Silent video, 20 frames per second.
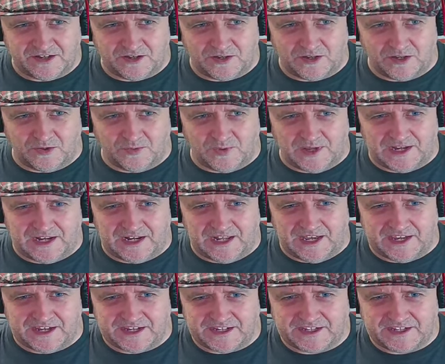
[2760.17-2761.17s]
Oh, I
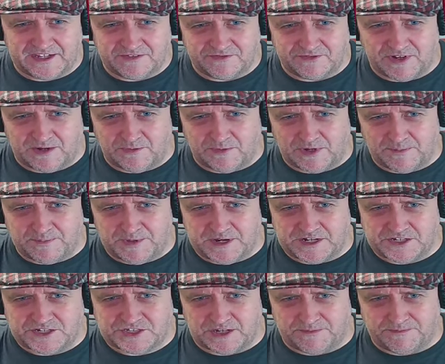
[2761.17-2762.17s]
like. Right, well, I
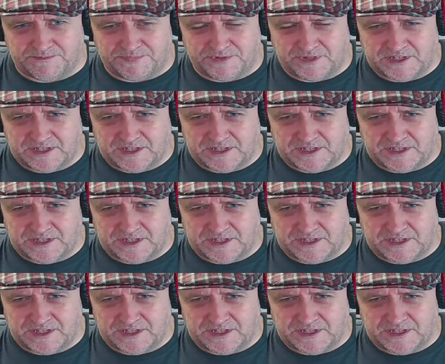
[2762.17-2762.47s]
better jump